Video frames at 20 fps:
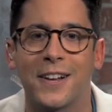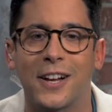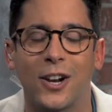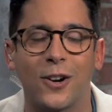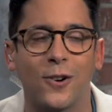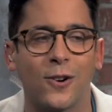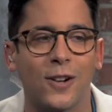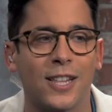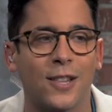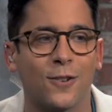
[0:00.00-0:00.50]

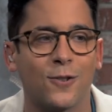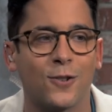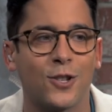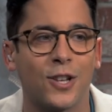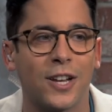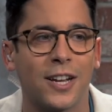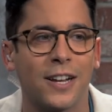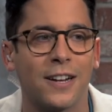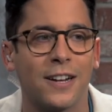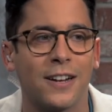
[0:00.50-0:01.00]
clearly
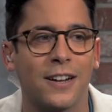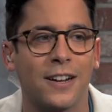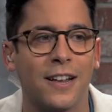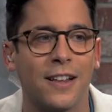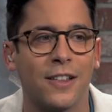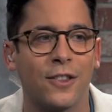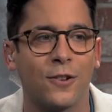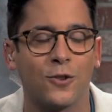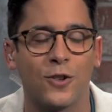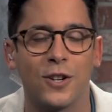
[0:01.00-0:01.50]
there's a,
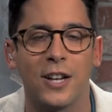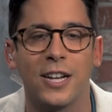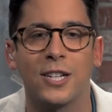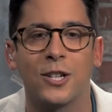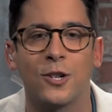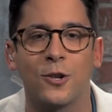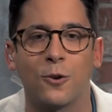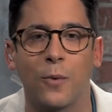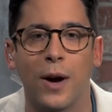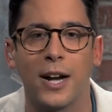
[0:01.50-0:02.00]
there's
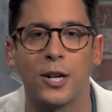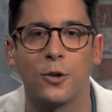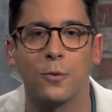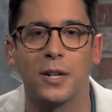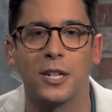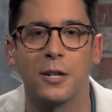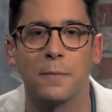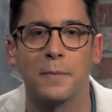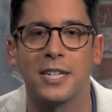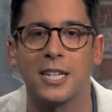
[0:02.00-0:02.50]
isn't a right to
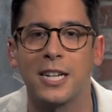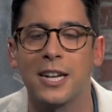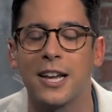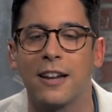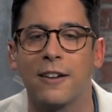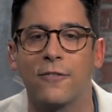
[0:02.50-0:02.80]
intimacy,